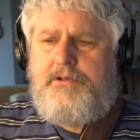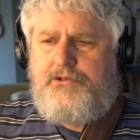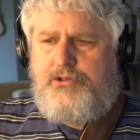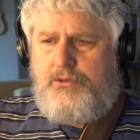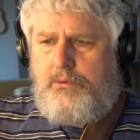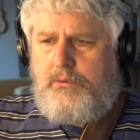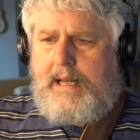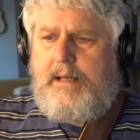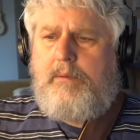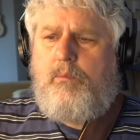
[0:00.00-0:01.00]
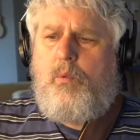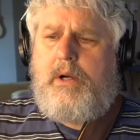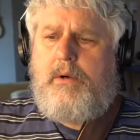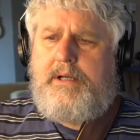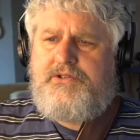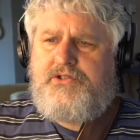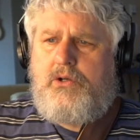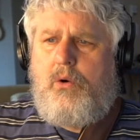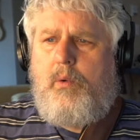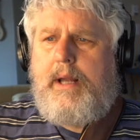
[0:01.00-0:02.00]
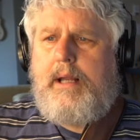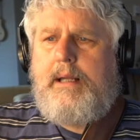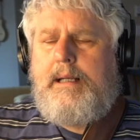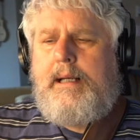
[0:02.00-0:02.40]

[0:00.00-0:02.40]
the tune and where it's going.